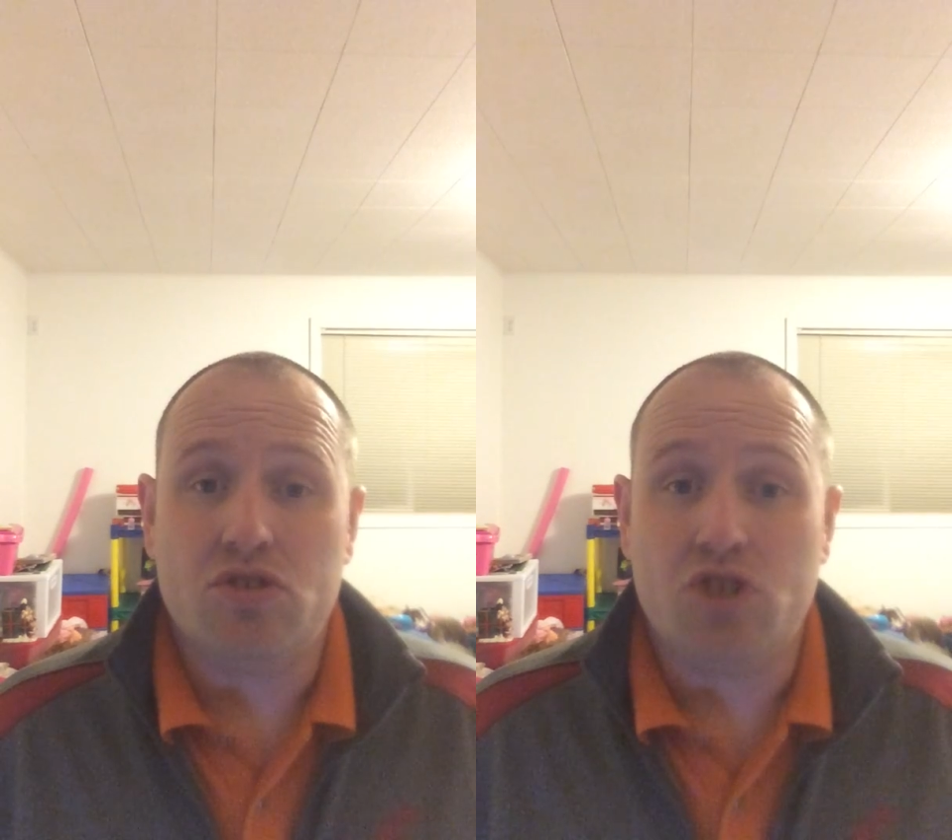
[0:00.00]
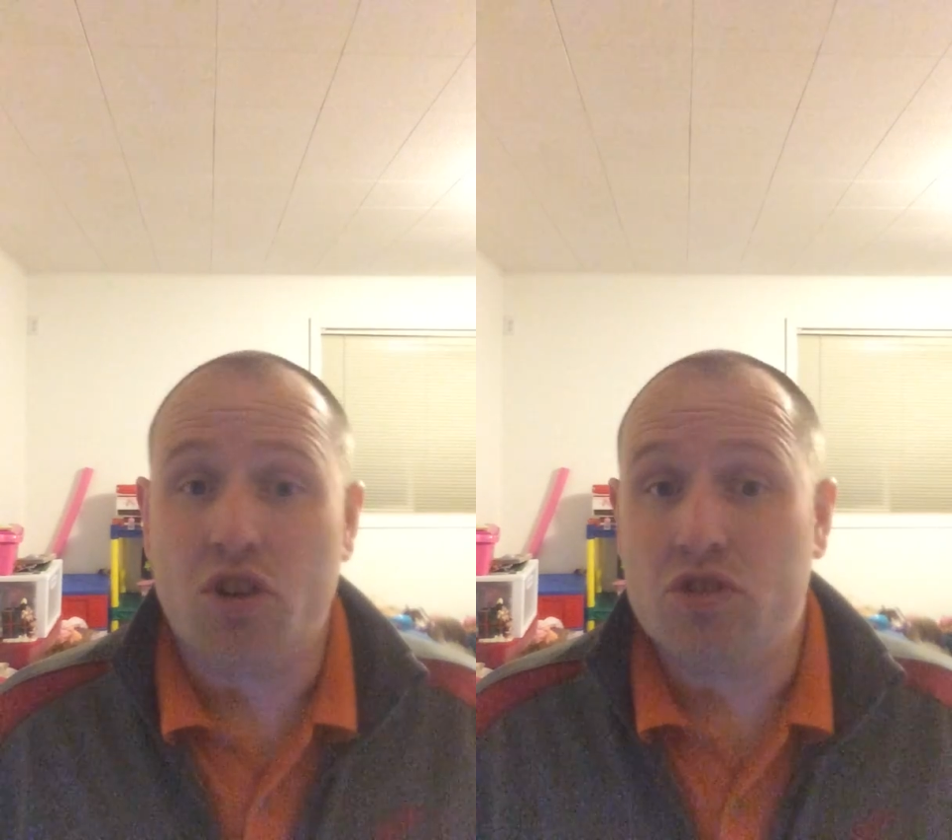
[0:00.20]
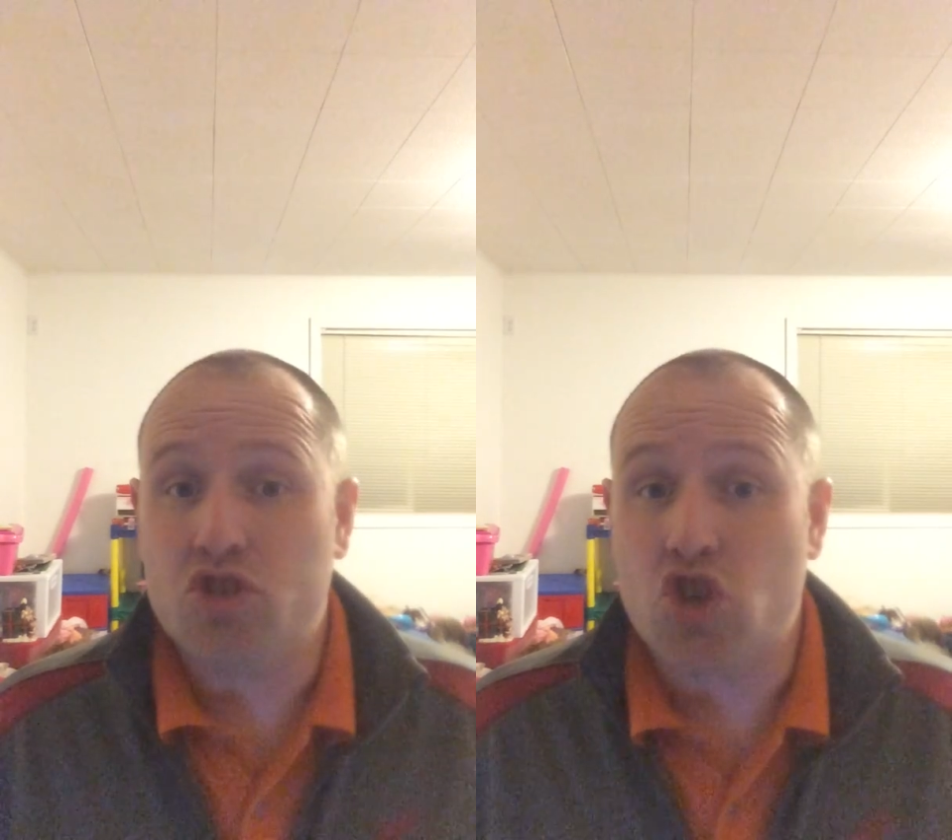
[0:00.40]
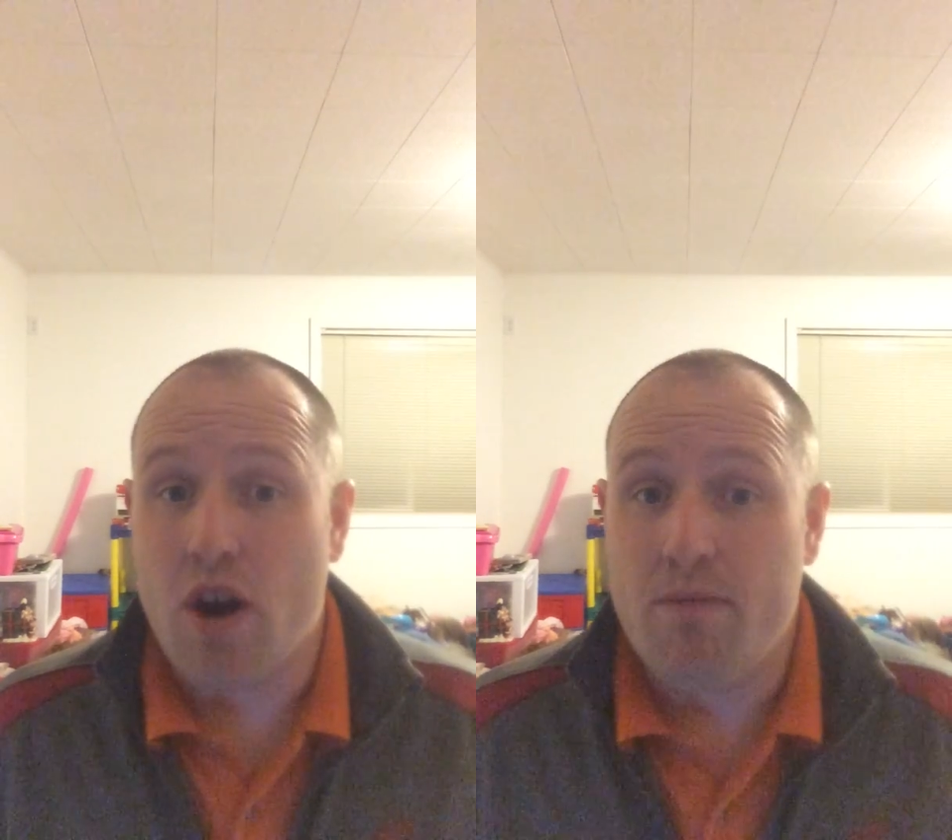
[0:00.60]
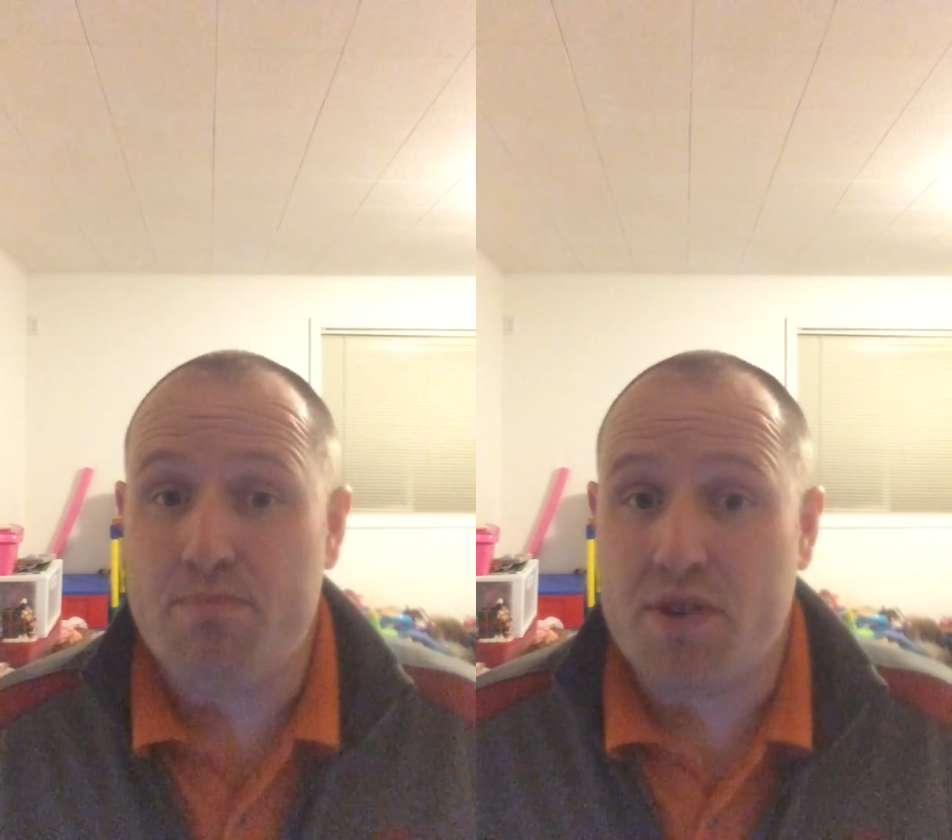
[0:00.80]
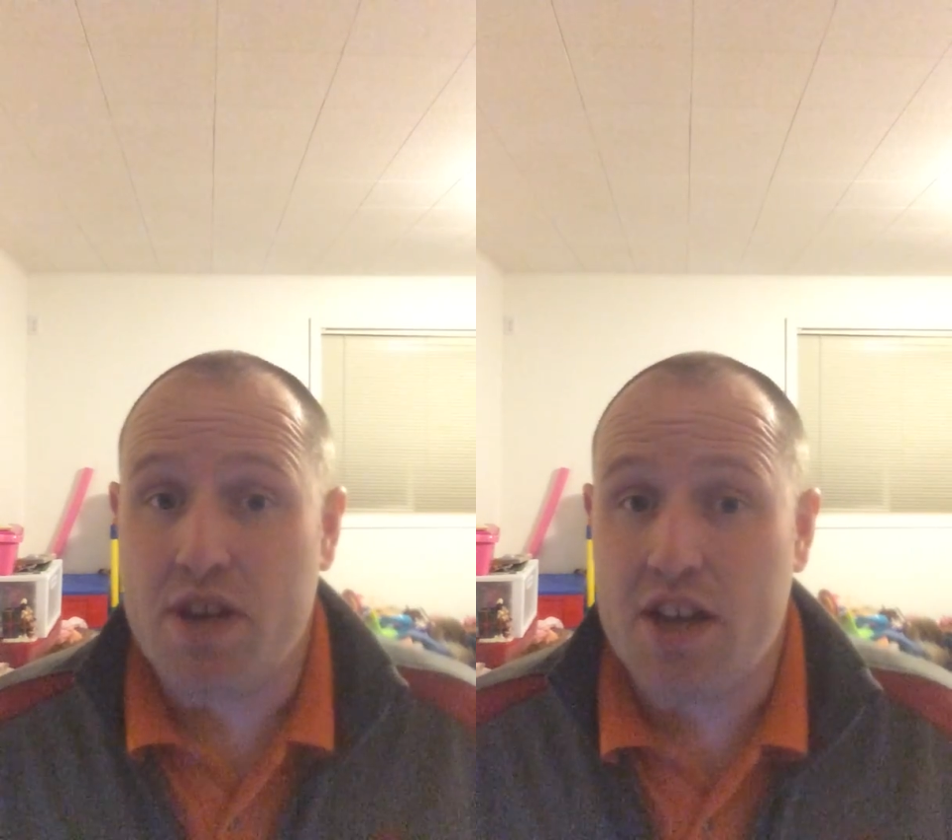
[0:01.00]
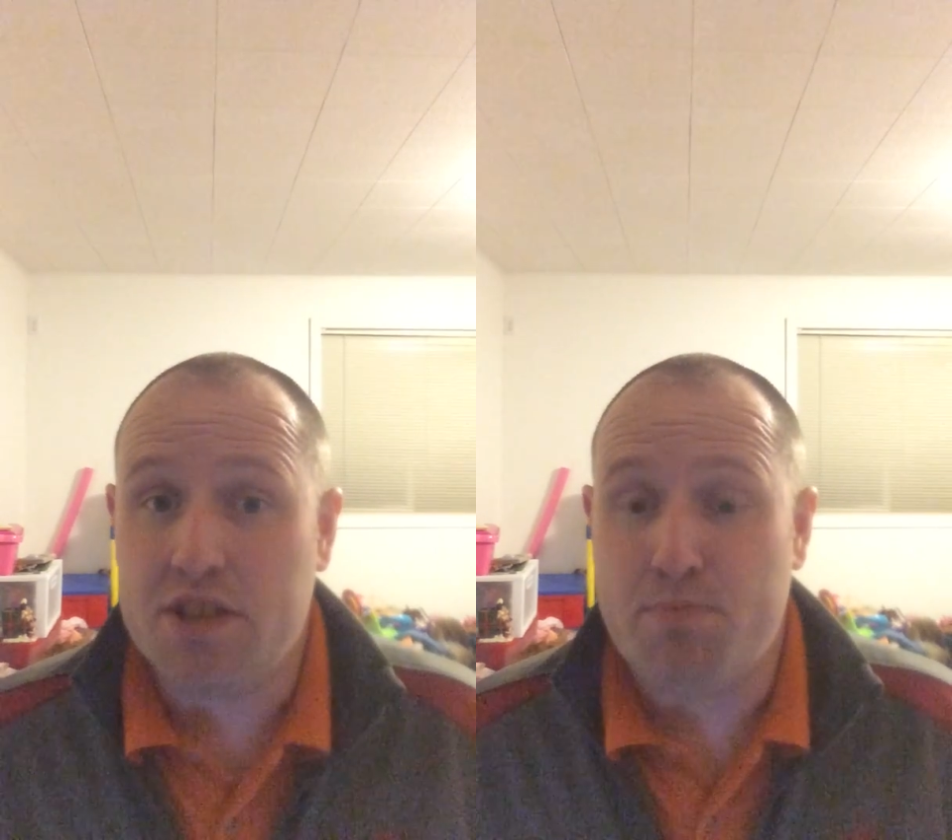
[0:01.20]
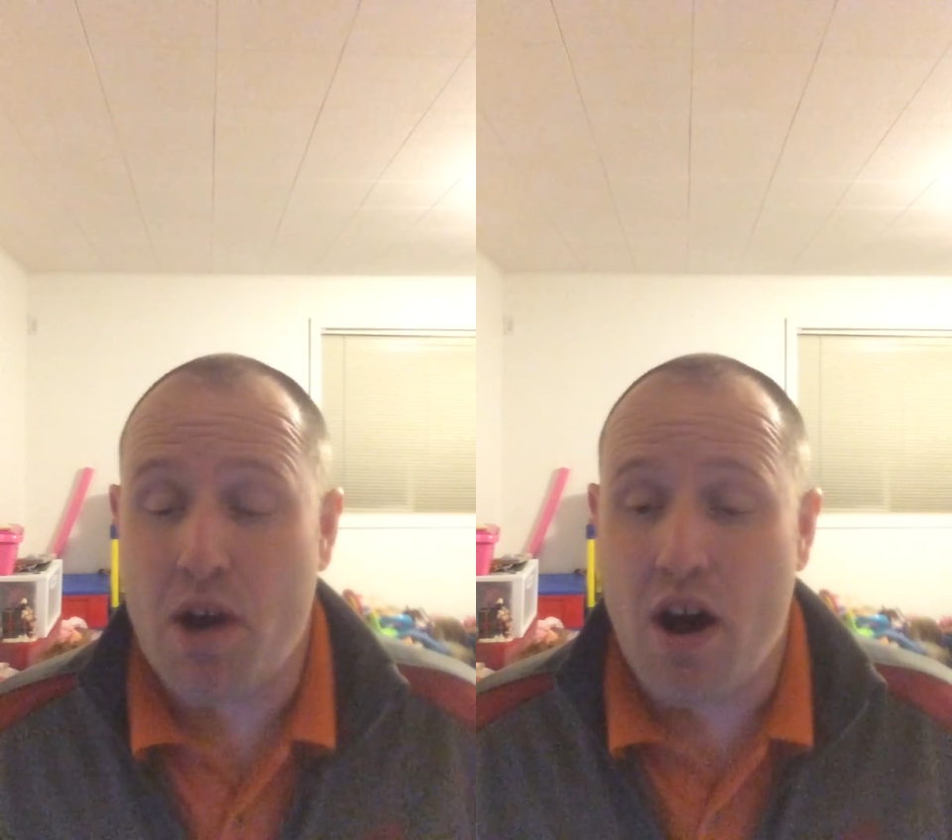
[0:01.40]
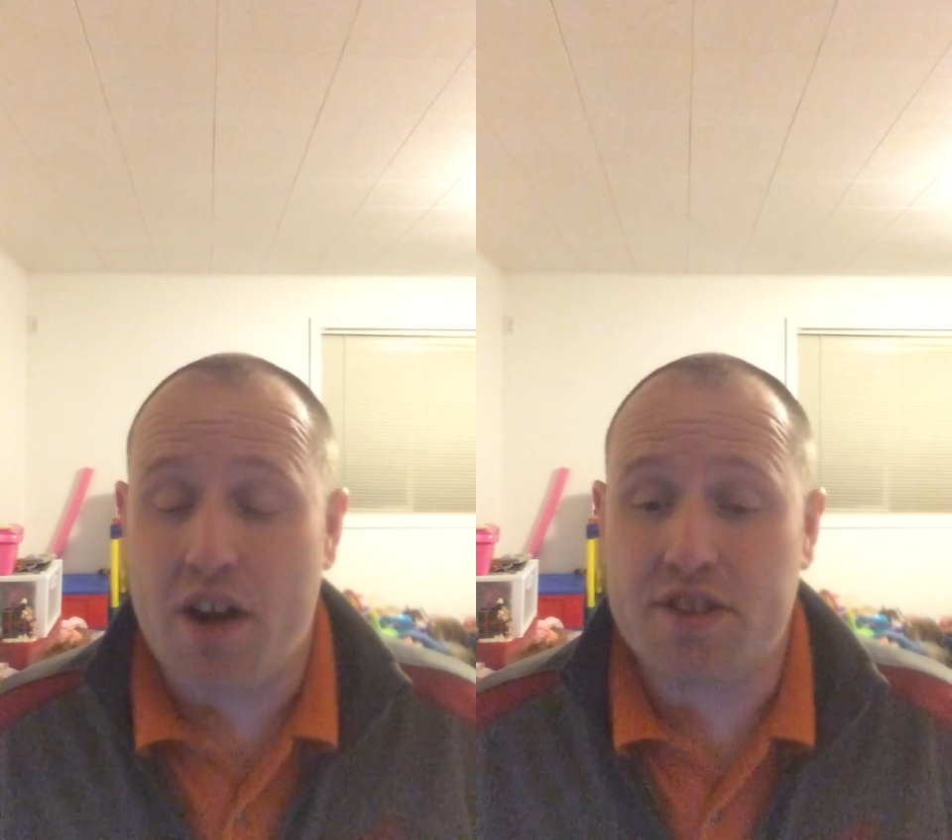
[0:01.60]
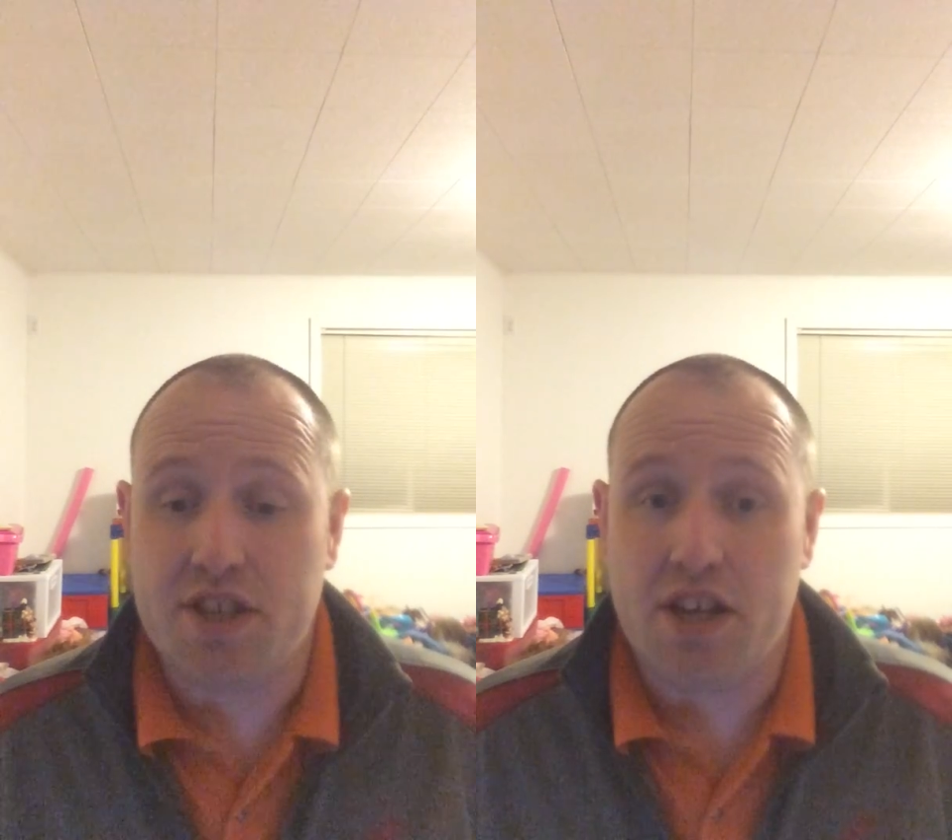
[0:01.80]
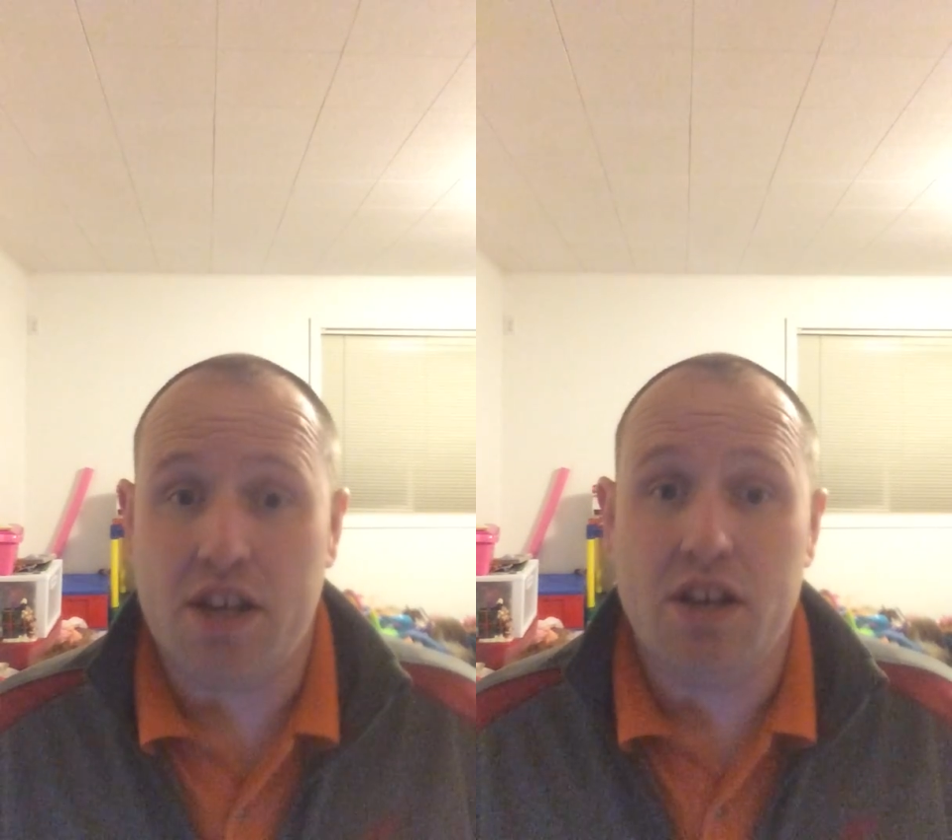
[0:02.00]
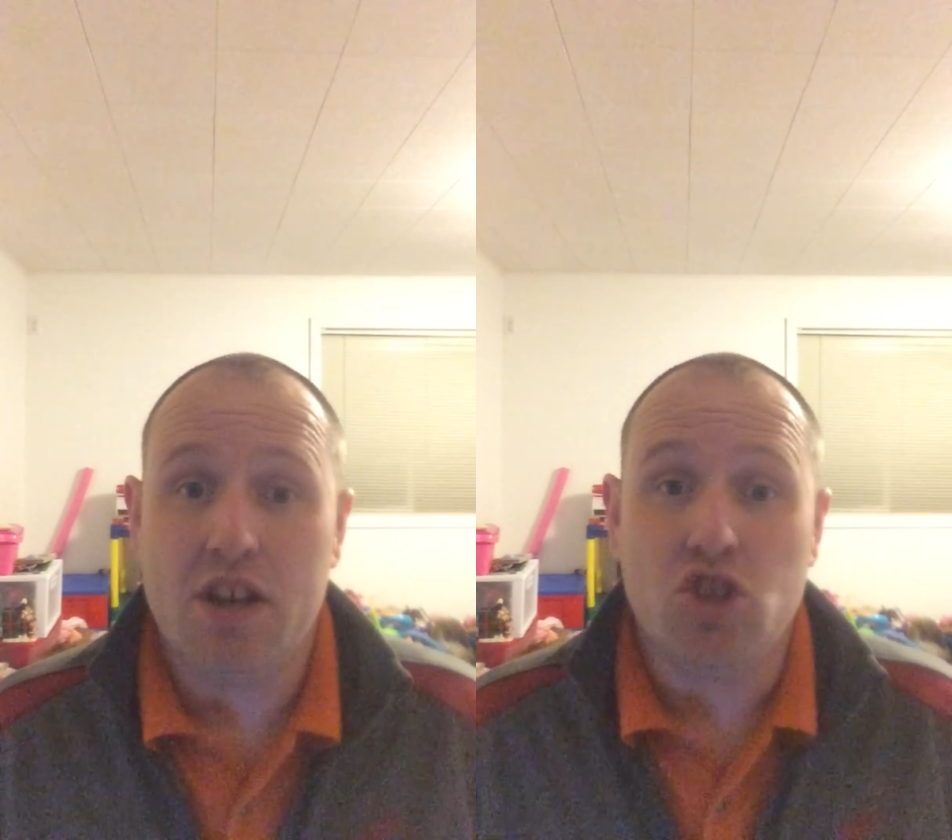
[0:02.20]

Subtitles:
Donald Trump and his party